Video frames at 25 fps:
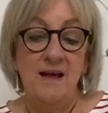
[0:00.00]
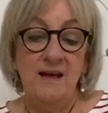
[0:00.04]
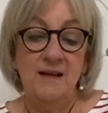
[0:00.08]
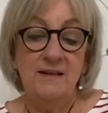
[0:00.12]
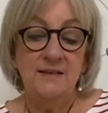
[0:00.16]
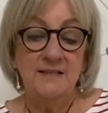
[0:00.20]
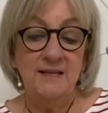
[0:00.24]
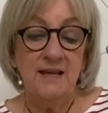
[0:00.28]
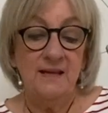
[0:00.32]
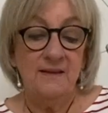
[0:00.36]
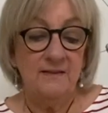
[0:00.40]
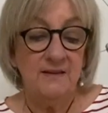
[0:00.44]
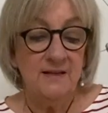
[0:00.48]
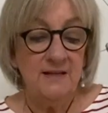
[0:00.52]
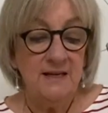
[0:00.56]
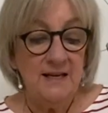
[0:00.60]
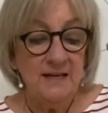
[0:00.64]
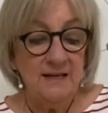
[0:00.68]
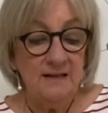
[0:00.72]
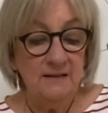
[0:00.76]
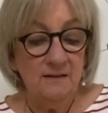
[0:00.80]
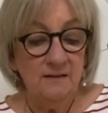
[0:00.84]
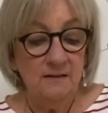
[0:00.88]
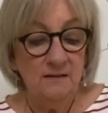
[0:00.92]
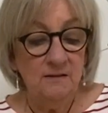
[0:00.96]
take the
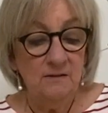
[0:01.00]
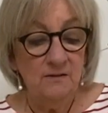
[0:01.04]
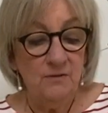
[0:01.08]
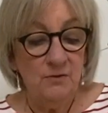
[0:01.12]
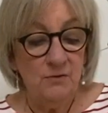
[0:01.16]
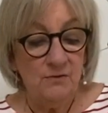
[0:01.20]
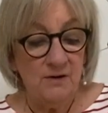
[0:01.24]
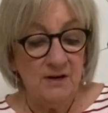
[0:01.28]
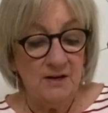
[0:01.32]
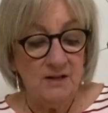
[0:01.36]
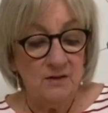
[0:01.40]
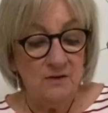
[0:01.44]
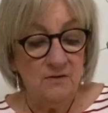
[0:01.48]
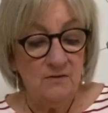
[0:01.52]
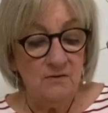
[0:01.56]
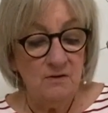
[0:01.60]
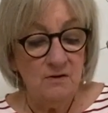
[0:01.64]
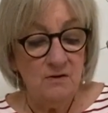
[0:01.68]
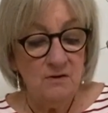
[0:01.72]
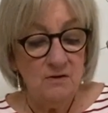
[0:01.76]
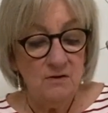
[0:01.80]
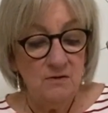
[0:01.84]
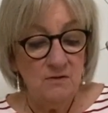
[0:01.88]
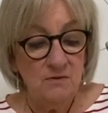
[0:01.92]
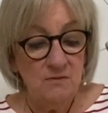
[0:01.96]
needle, thread it
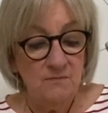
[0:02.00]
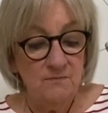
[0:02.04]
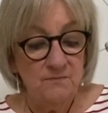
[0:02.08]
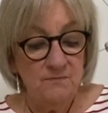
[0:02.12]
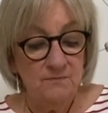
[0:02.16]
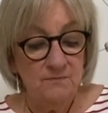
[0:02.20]
through.